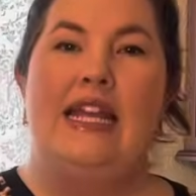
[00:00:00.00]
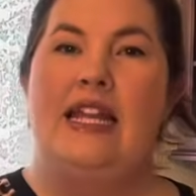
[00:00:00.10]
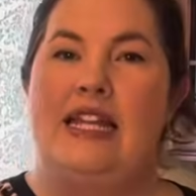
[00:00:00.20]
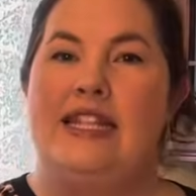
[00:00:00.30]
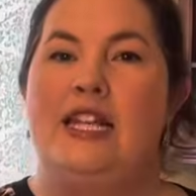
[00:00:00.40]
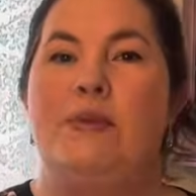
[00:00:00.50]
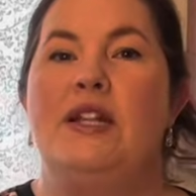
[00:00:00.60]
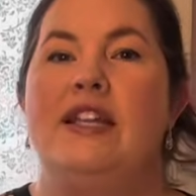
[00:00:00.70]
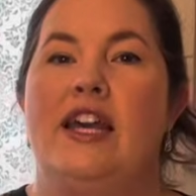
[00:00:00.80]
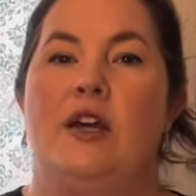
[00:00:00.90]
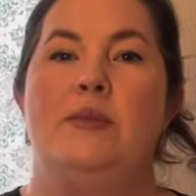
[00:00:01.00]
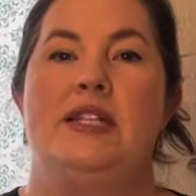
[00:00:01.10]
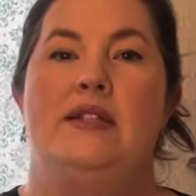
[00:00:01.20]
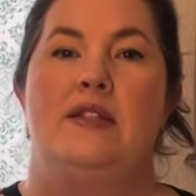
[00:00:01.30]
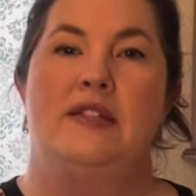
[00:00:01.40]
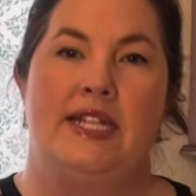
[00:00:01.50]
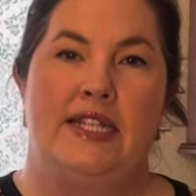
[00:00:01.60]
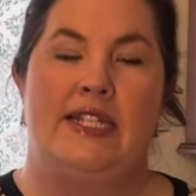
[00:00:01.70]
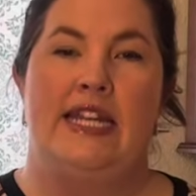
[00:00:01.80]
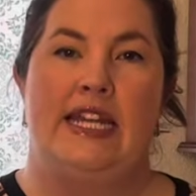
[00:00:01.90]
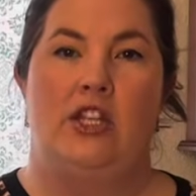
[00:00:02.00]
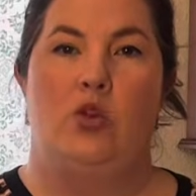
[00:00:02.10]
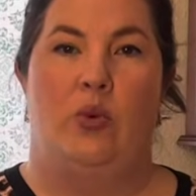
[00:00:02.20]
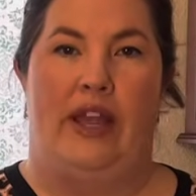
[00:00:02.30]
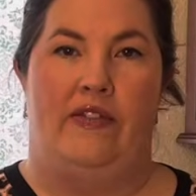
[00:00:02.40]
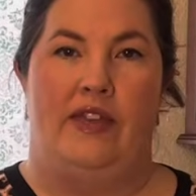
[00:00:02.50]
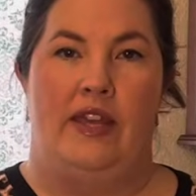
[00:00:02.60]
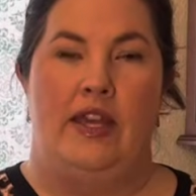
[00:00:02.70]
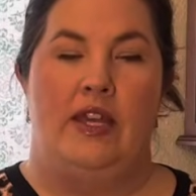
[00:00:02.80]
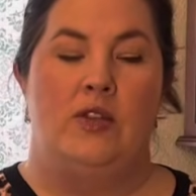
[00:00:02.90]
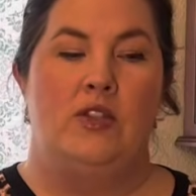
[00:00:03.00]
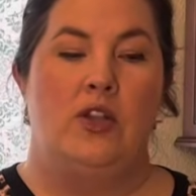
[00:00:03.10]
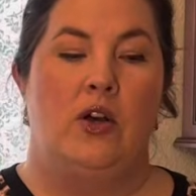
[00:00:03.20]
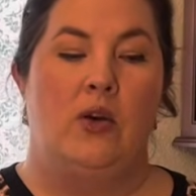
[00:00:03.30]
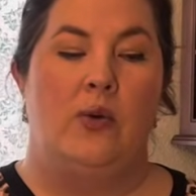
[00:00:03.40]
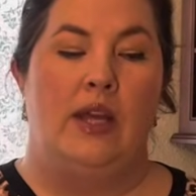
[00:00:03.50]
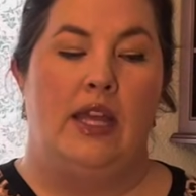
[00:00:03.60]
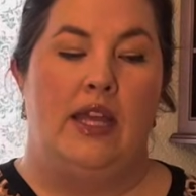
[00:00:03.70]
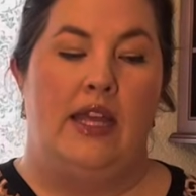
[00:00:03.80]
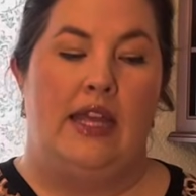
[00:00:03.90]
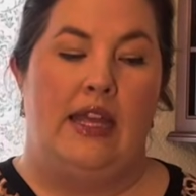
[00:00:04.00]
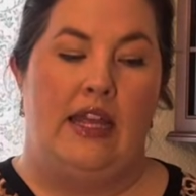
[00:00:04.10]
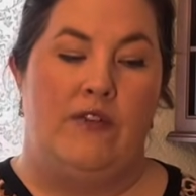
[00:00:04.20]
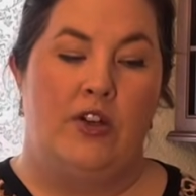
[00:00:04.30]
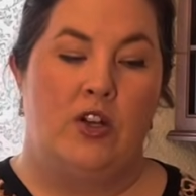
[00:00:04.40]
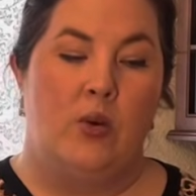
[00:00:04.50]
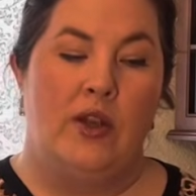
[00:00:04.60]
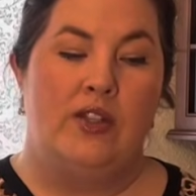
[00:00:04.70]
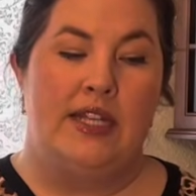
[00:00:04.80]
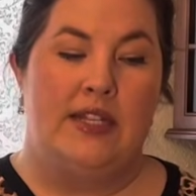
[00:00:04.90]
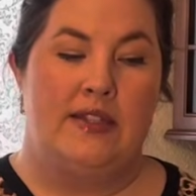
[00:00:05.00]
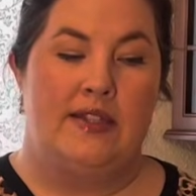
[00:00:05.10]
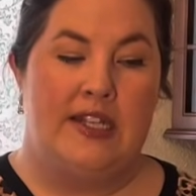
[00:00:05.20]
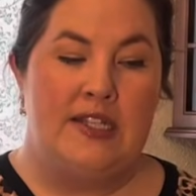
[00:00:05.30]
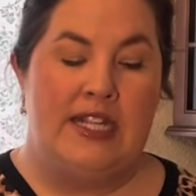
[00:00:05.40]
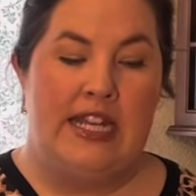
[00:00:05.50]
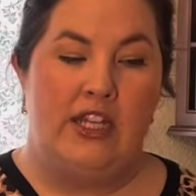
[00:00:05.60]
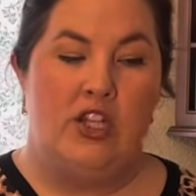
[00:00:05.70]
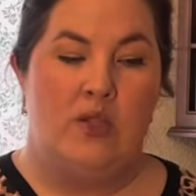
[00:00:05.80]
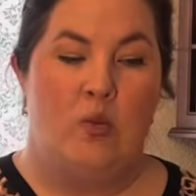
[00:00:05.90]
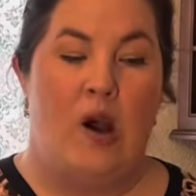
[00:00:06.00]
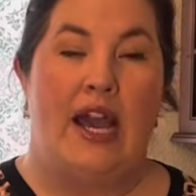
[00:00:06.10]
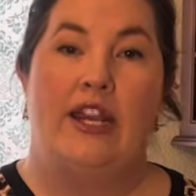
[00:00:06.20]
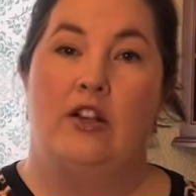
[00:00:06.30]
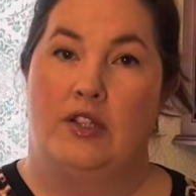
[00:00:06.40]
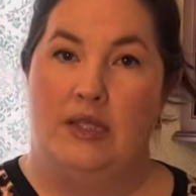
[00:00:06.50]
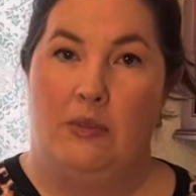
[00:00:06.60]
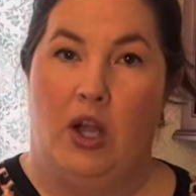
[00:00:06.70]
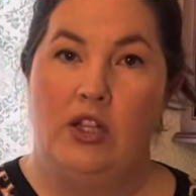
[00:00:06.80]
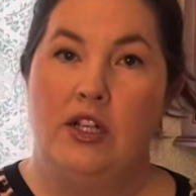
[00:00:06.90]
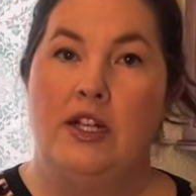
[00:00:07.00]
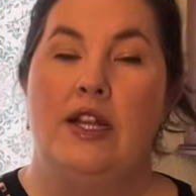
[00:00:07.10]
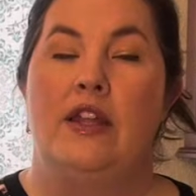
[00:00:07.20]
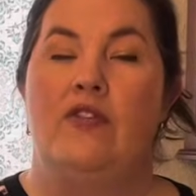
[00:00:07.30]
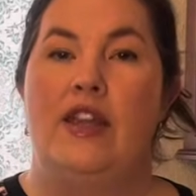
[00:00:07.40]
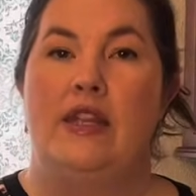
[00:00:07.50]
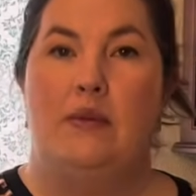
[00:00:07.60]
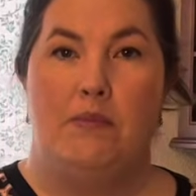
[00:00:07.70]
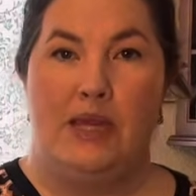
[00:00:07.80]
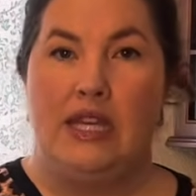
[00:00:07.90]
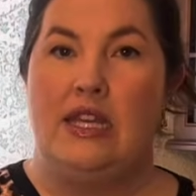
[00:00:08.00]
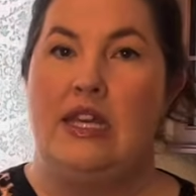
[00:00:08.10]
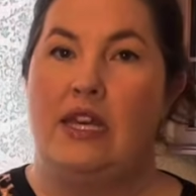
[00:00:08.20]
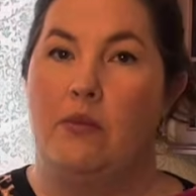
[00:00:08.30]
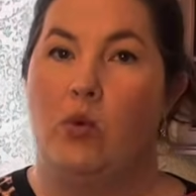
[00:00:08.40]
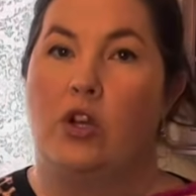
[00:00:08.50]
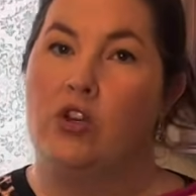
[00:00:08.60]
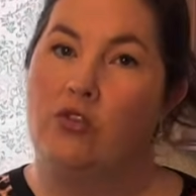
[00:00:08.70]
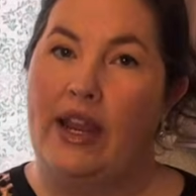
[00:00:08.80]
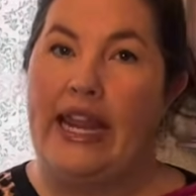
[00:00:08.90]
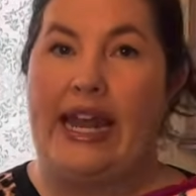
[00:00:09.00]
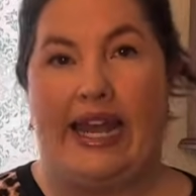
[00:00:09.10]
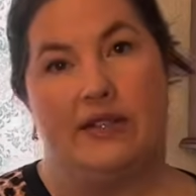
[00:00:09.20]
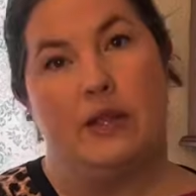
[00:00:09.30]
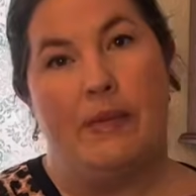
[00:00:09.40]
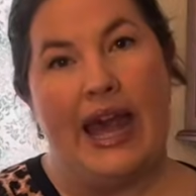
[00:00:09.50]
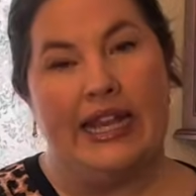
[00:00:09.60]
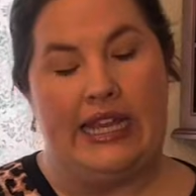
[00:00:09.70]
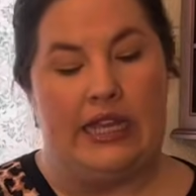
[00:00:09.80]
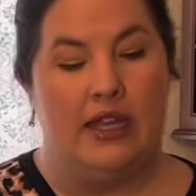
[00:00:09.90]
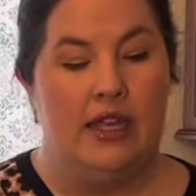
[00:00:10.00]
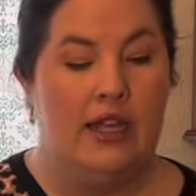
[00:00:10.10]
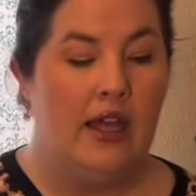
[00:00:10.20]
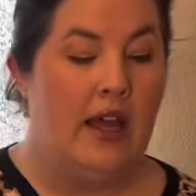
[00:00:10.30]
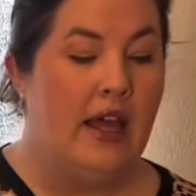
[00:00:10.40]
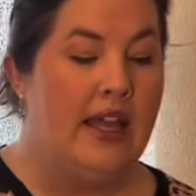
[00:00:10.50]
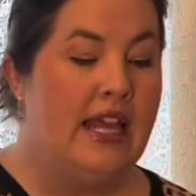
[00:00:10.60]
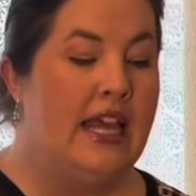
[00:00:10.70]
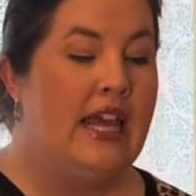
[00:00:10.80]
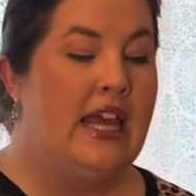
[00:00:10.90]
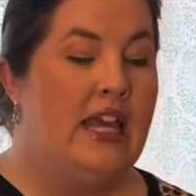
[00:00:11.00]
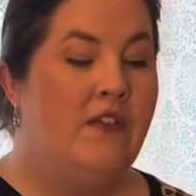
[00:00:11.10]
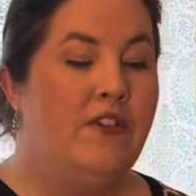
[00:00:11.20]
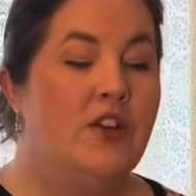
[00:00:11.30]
It typically comes in 60-inch width. So if your quilt is 60 inches wide or smaller, then minky can work great as a backing. If your